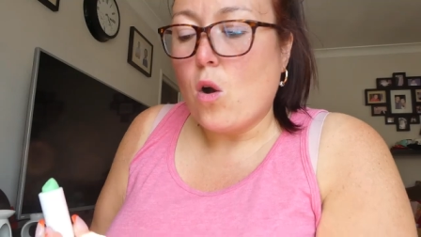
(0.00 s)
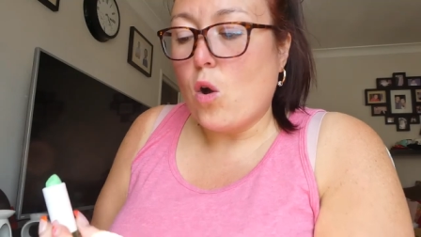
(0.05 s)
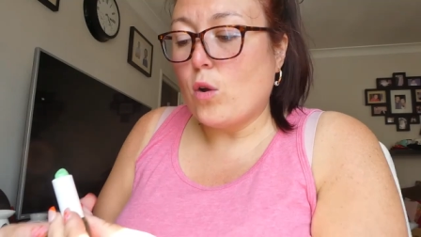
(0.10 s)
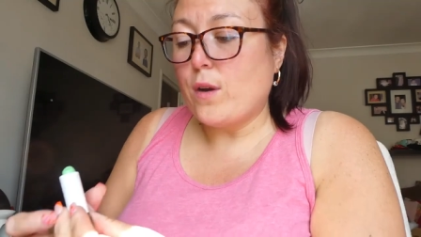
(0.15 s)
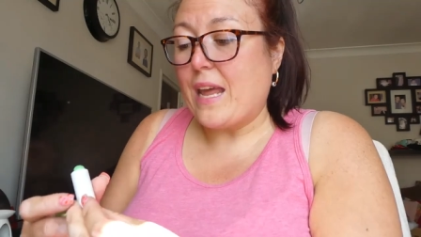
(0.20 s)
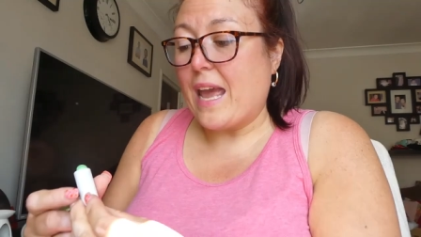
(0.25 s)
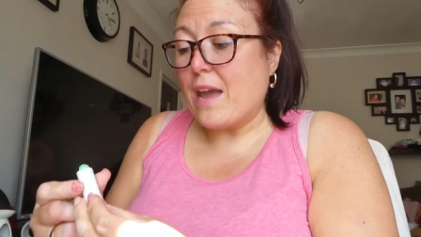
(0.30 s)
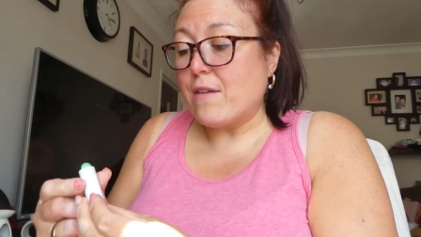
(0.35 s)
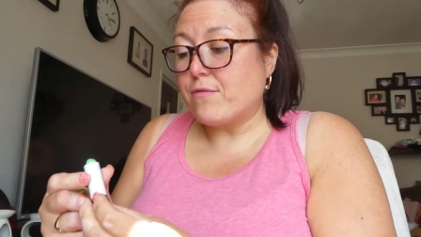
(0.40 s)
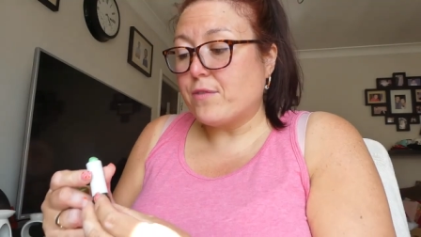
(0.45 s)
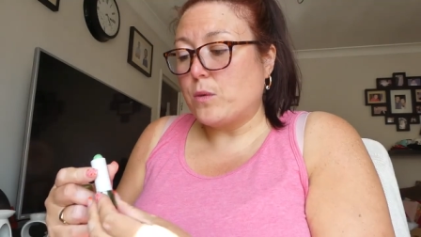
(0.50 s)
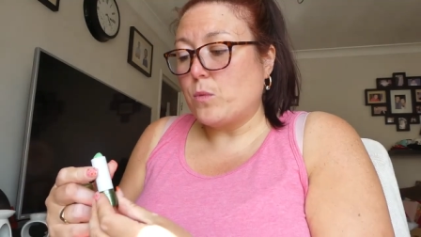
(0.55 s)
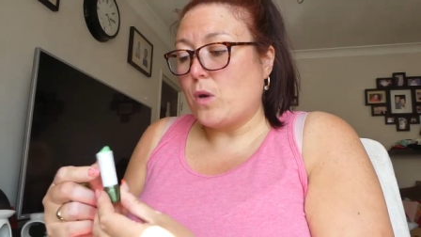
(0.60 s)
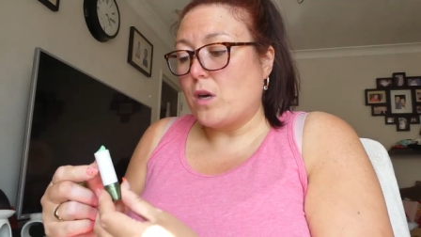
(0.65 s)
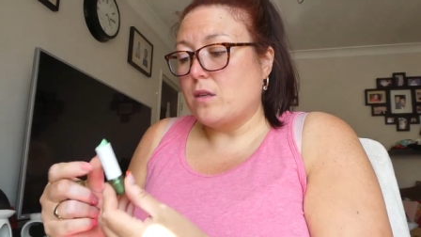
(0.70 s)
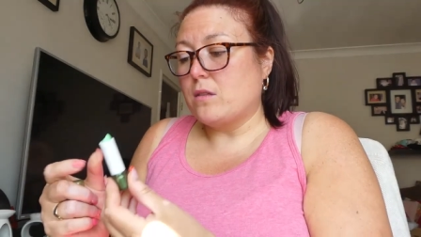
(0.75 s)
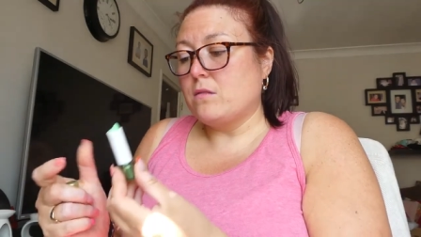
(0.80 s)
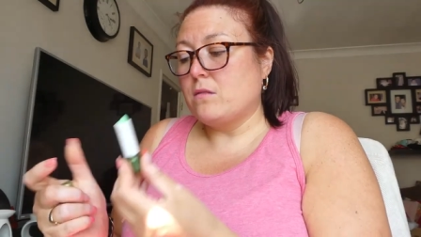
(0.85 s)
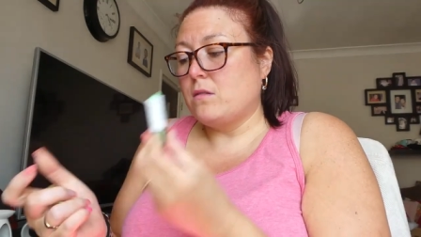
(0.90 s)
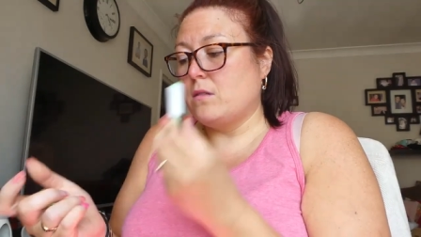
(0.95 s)
on
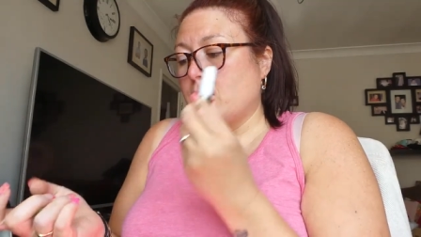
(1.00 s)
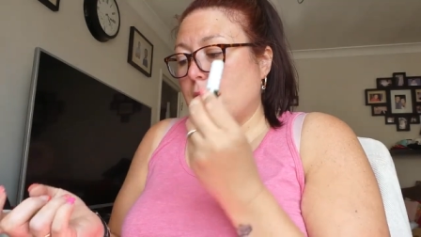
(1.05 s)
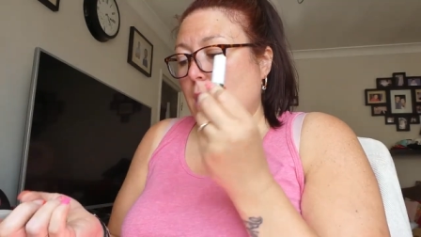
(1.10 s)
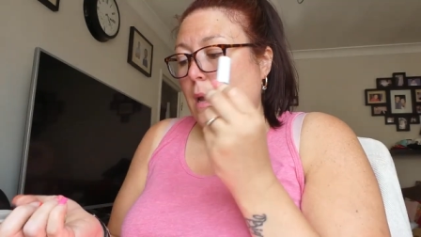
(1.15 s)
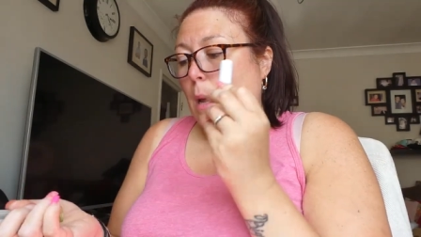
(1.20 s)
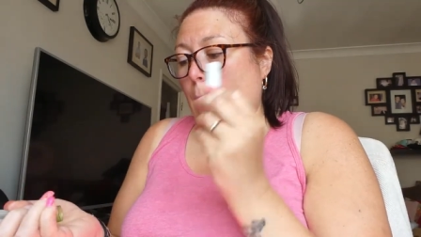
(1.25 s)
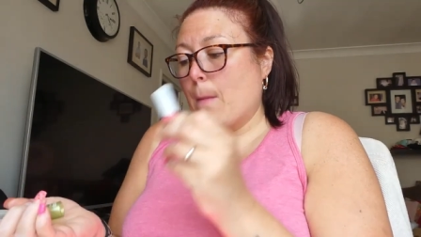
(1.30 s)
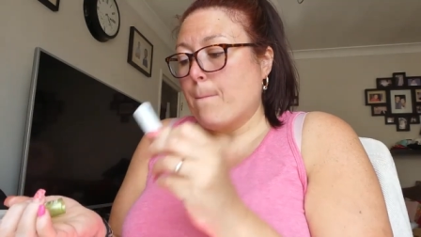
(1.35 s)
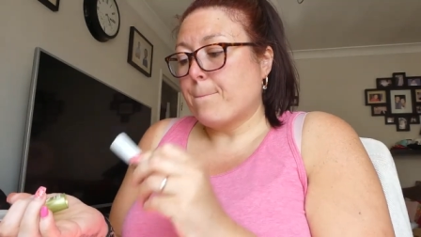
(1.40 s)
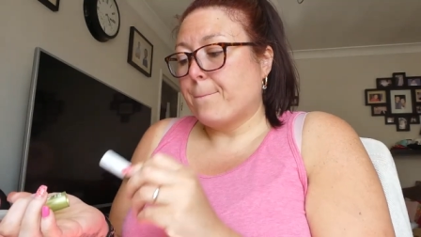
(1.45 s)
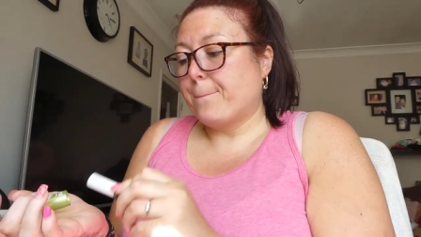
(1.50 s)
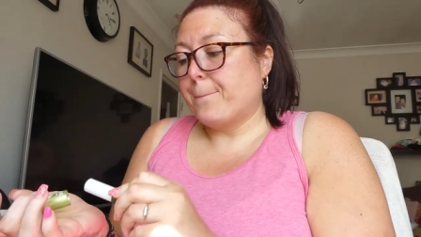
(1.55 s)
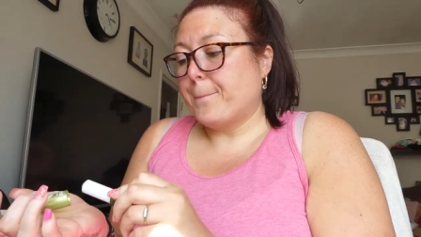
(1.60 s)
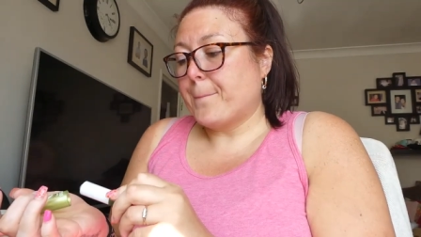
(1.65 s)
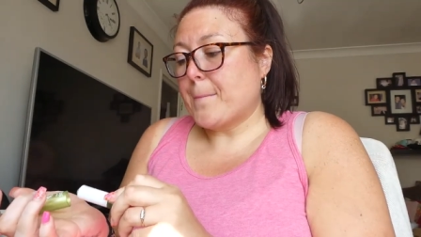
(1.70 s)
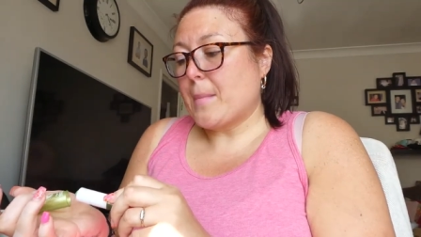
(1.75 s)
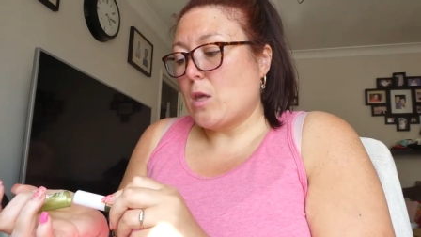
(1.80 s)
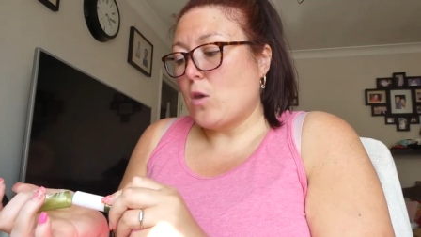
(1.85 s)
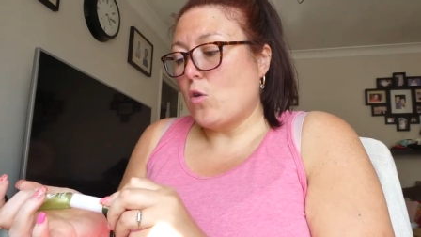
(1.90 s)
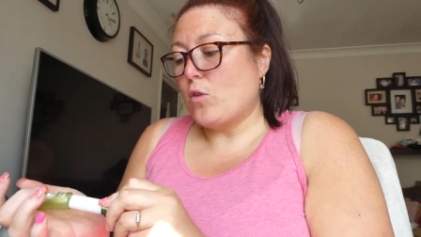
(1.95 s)
everyone,
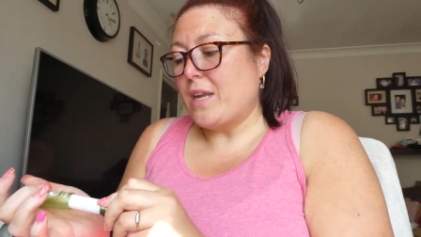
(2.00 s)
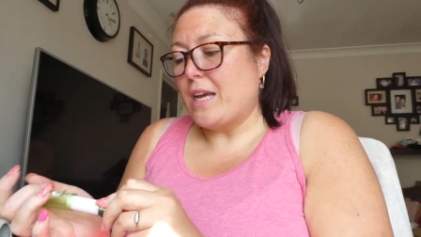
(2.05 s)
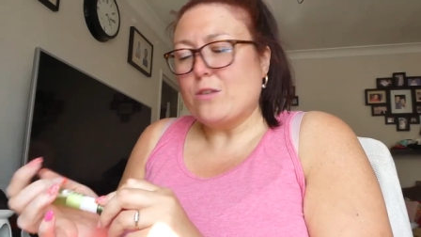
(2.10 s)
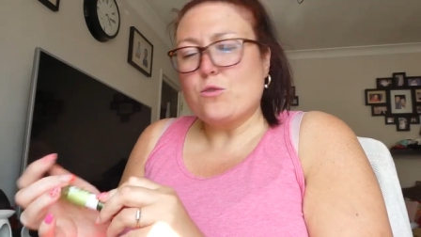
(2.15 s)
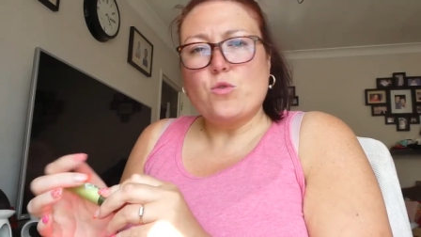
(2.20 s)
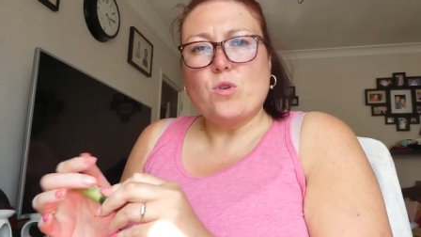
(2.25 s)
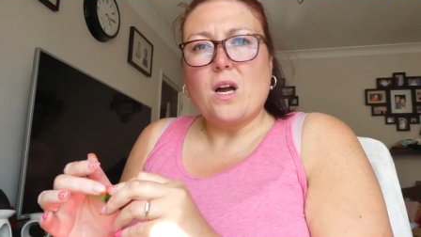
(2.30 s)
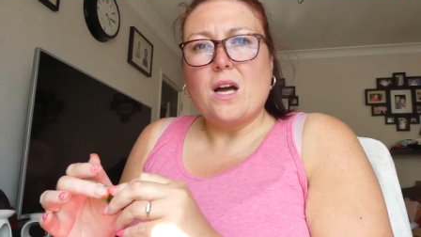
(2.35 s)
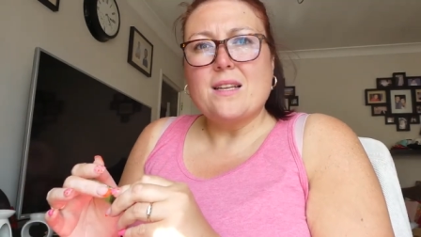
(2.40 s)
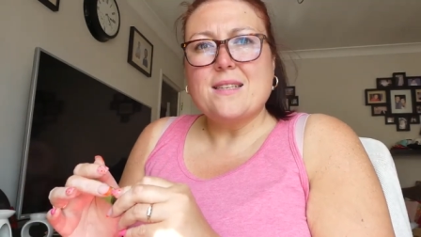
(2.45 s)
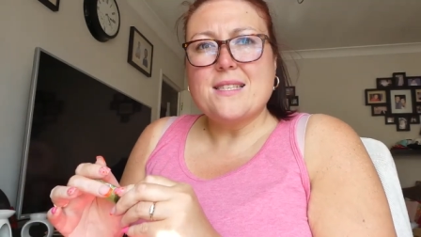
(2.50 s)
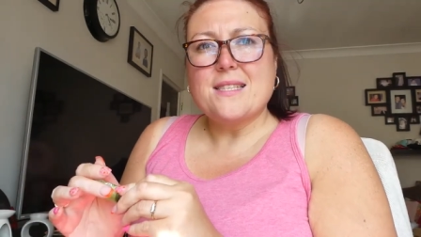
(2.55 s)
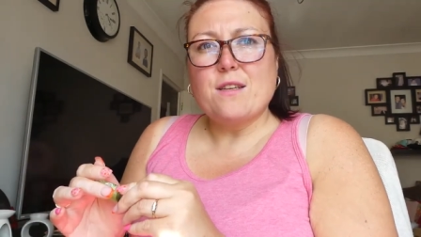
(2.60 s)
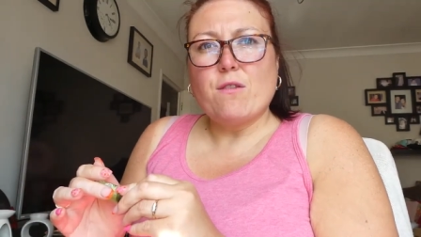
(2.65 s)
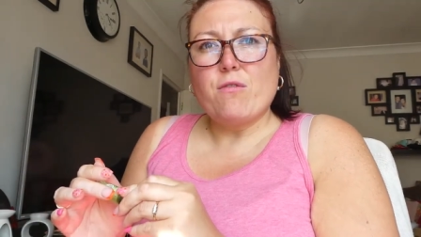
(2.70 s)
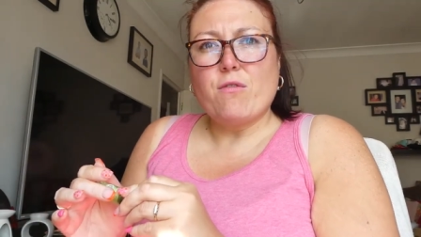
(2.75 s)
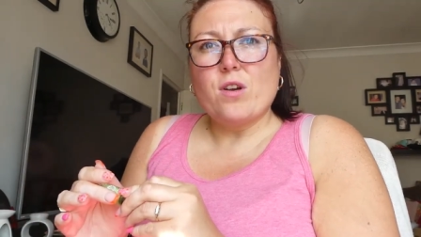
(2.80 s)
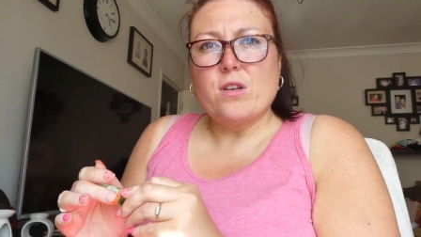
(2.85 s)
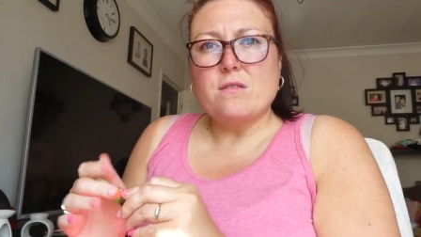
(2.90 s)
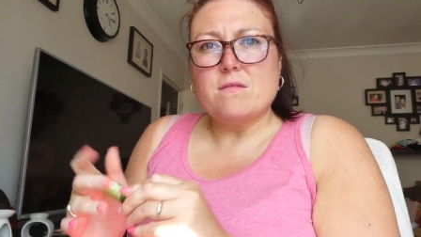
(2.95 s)
your natural colour is
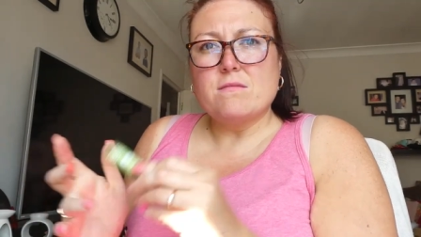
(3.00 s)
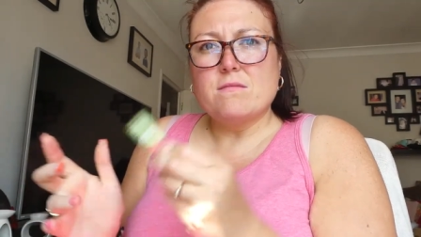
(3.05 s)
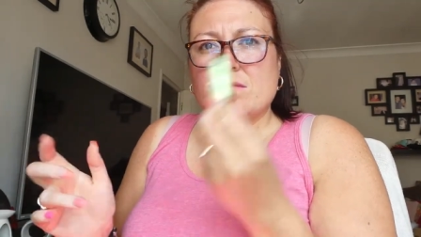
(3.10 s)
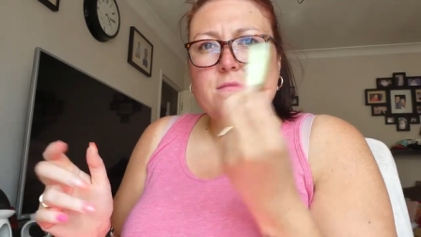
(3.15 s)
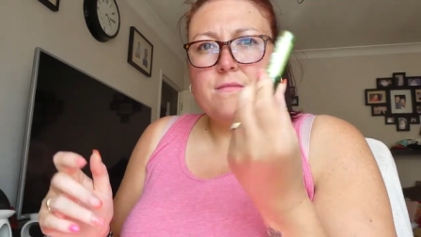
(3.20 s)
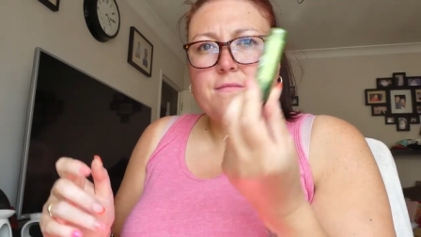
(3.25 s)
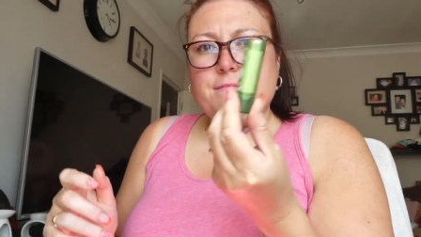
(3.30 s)
different.